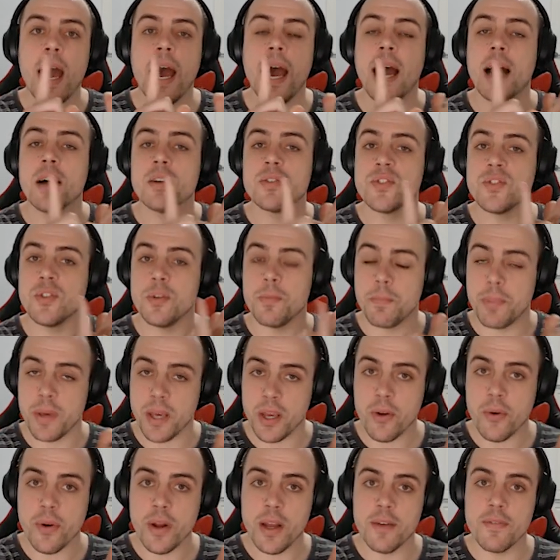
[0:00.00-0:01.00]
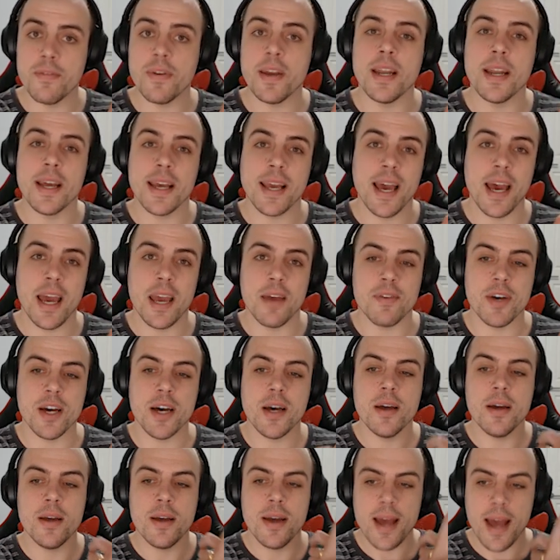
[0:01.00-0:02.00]
our superior vena
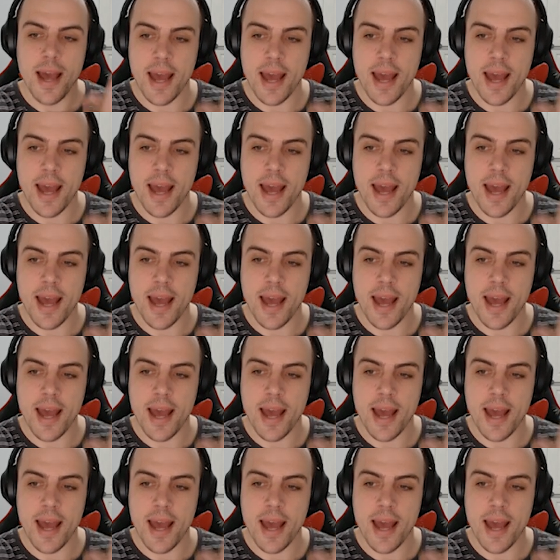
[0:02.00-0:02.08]
cava,